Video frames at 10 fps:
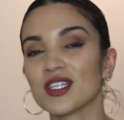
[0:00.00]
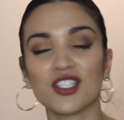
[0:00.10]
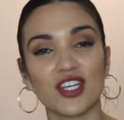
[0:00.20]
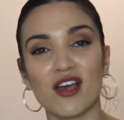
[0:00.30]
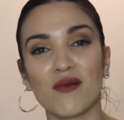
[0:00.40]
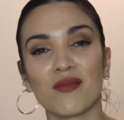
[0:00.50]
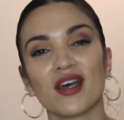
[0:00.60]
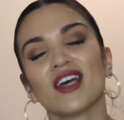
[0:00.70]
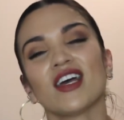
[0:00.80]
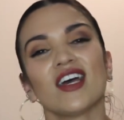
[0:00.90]
the gym,
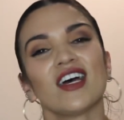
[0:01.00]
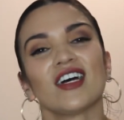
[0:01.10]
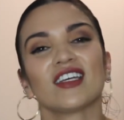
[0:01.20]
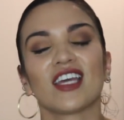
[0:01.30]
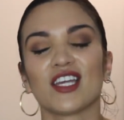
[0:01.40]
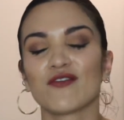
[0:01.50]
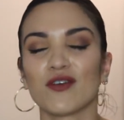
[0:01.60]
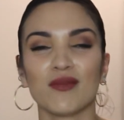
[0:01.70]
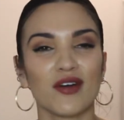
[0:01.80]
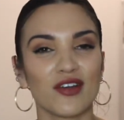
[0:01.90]
getting
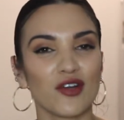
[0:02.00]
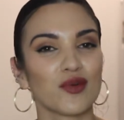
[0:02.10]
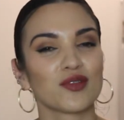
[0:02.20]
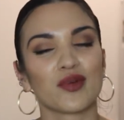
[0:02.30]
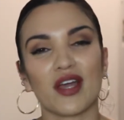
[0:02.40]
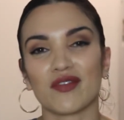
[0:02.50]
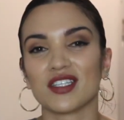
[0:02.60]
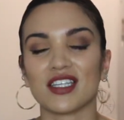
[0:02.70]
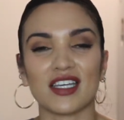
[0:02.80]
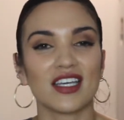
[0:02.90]
familiar with where
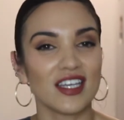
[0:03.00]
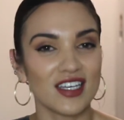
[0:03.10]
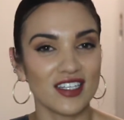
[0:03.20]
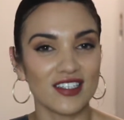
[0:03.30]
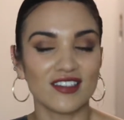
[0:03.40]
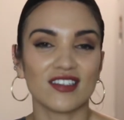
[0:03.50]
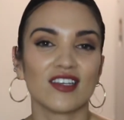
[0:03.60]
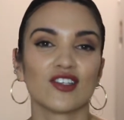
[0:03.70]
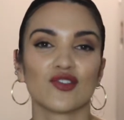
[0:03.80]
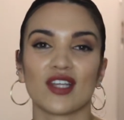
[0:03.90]
everything is
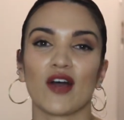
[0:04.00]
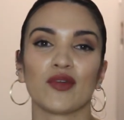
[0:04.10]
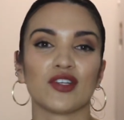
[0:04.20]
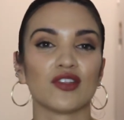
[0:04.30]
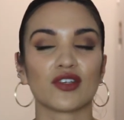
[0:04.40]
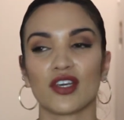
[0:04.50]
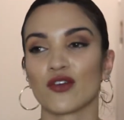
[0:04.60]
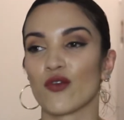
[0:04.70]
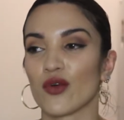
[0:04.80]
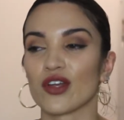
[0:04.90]
so that when you're looking
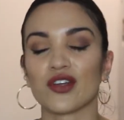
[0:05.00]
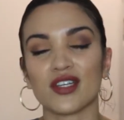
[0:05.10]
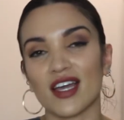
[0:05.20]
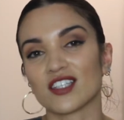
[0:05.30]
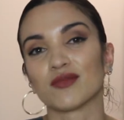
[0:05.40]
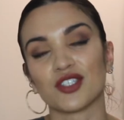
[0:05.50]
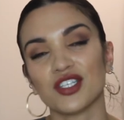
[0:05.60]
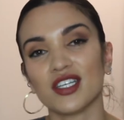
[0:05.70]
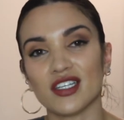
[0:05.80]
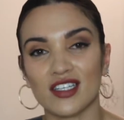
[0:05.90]
for your next
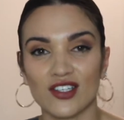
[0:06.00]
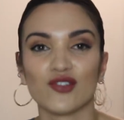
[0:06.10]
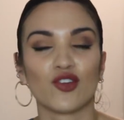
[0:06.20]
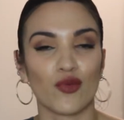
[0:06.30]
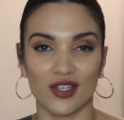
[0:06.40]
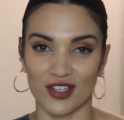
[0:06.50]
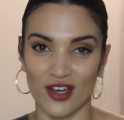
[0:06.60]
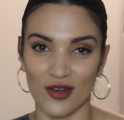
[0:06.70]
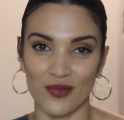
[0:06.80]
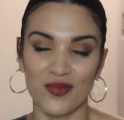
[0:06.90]
machine, you know where to
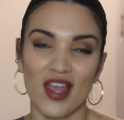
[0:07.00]
go.